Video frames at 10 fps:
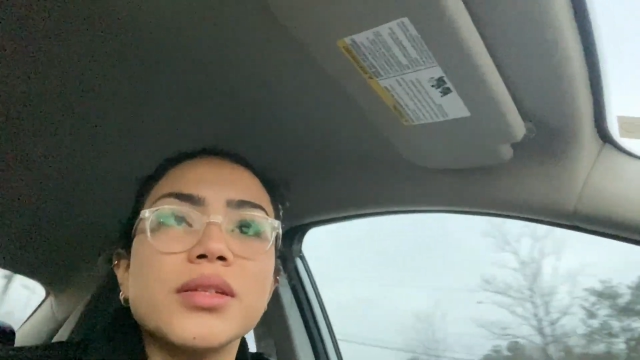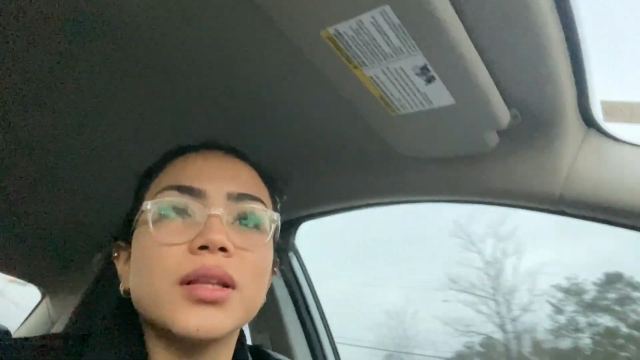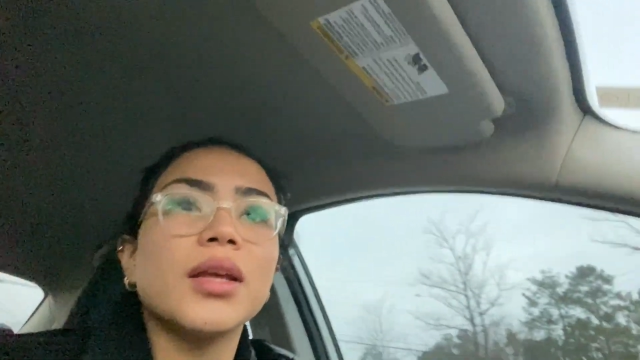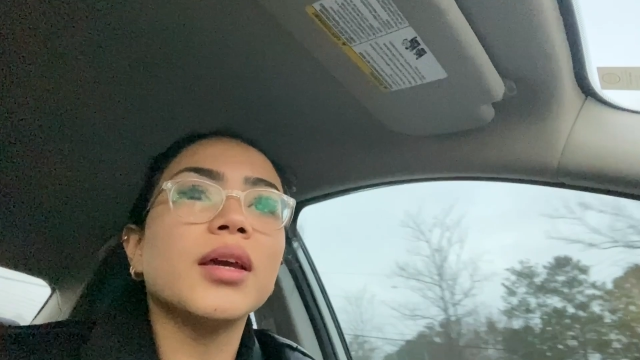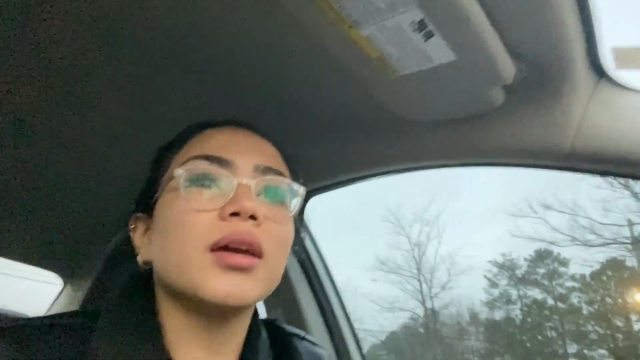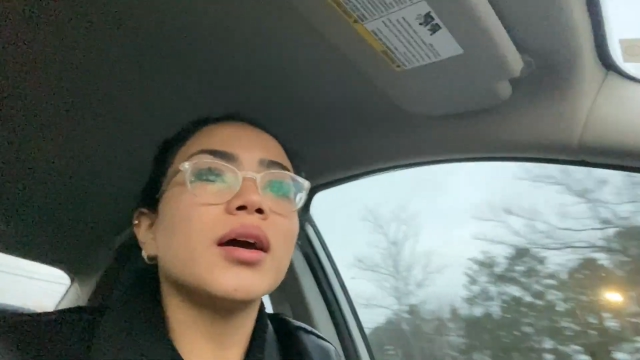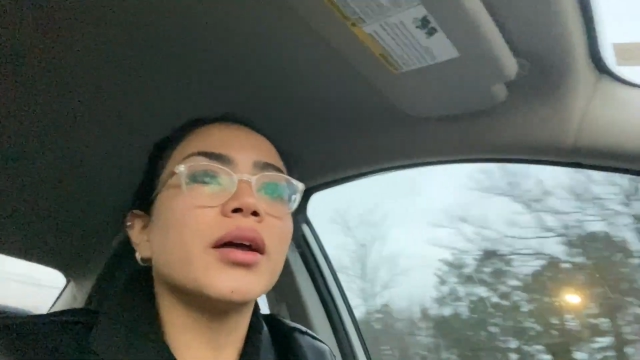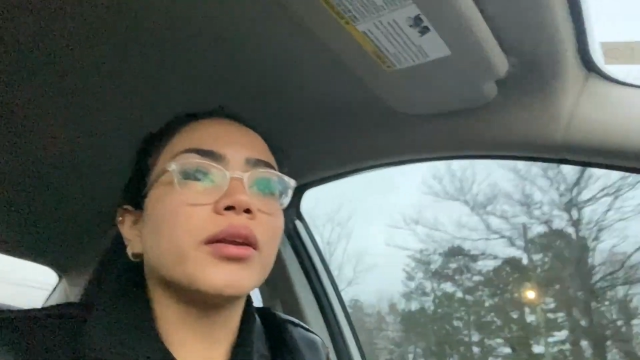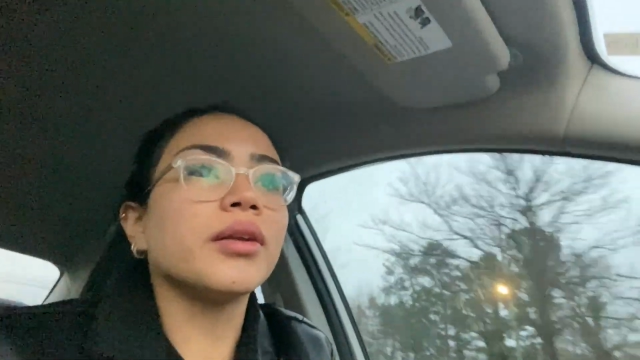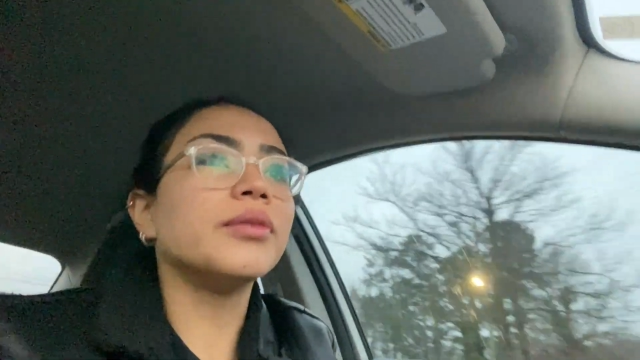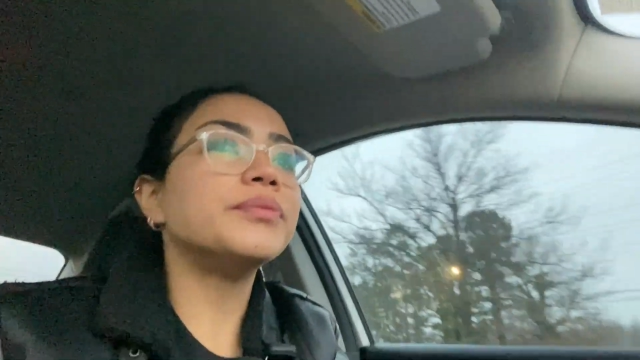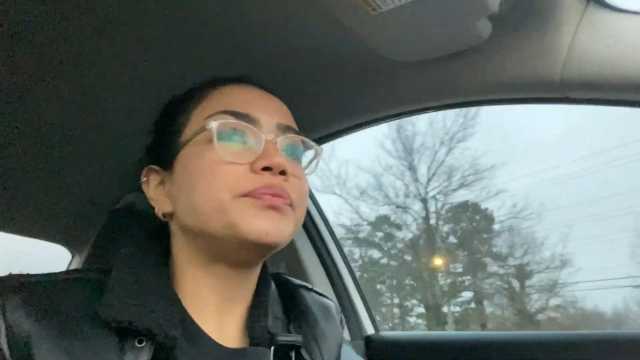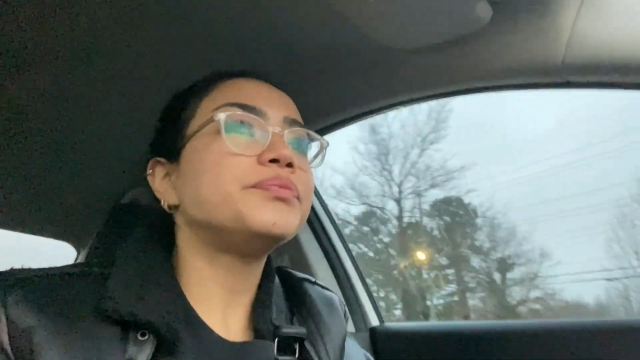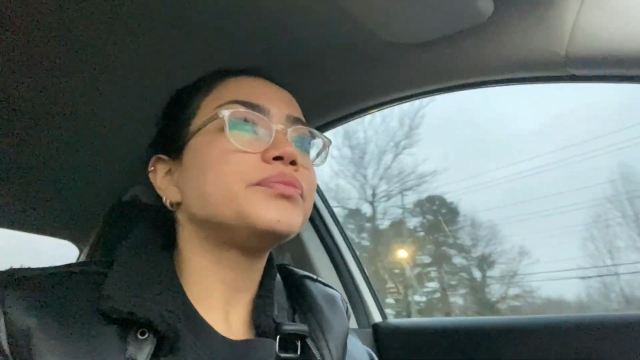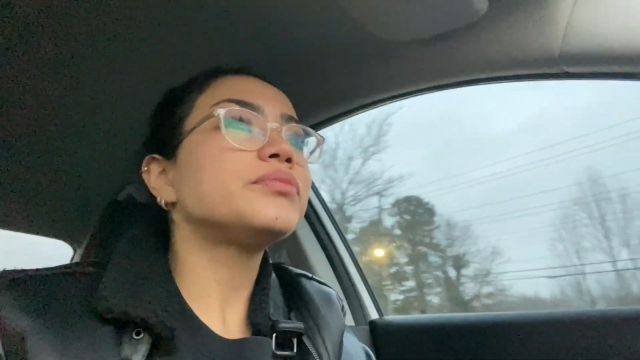like I don't
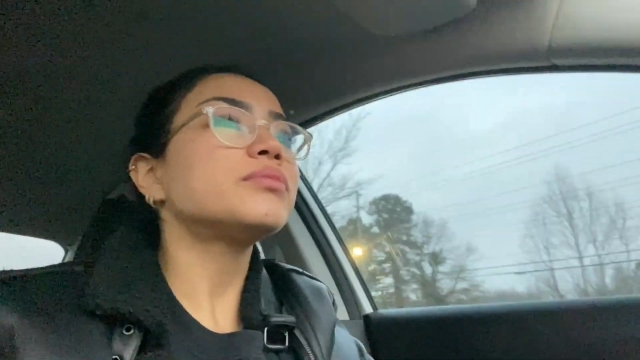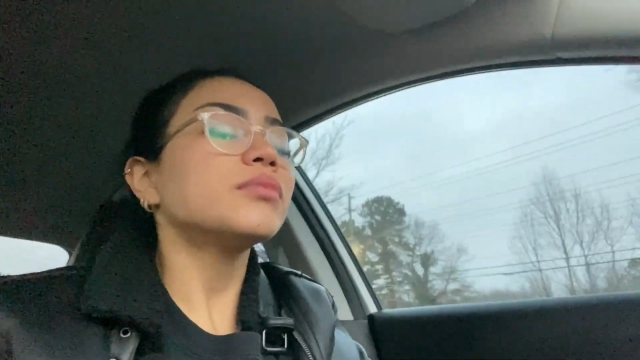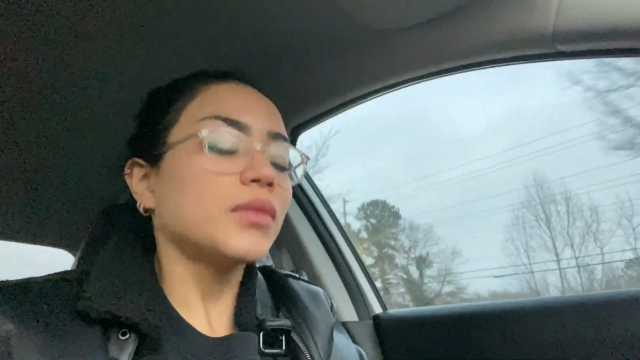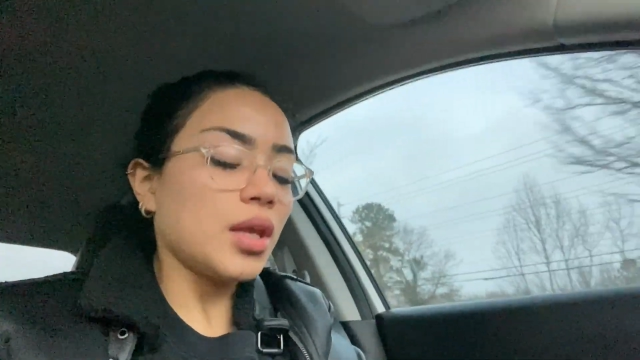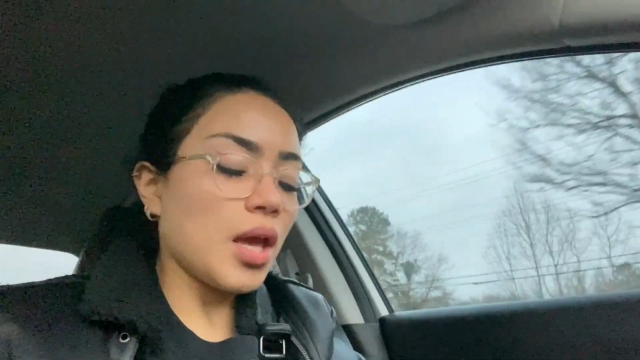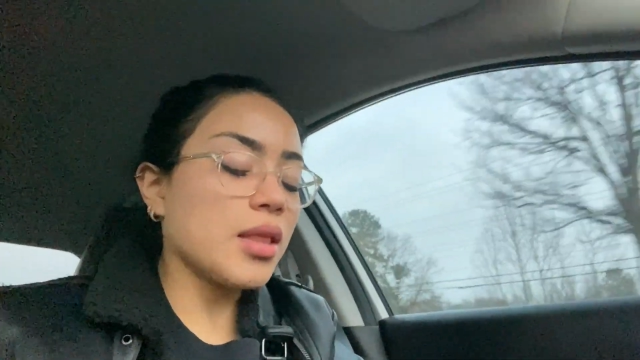know.